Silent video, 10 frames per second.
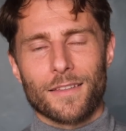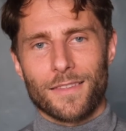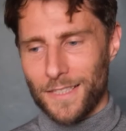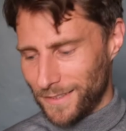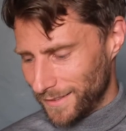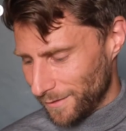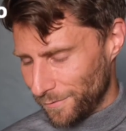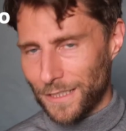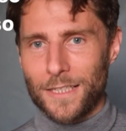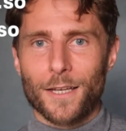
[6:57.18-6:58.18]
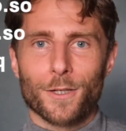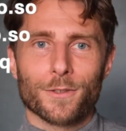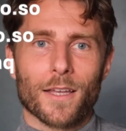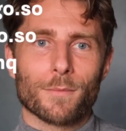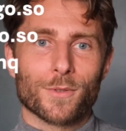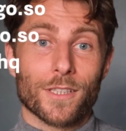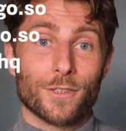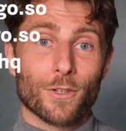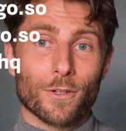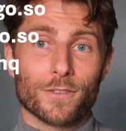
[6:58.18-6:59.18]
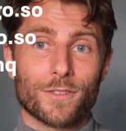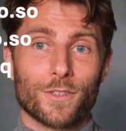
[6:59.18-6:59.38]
This video comes with a nod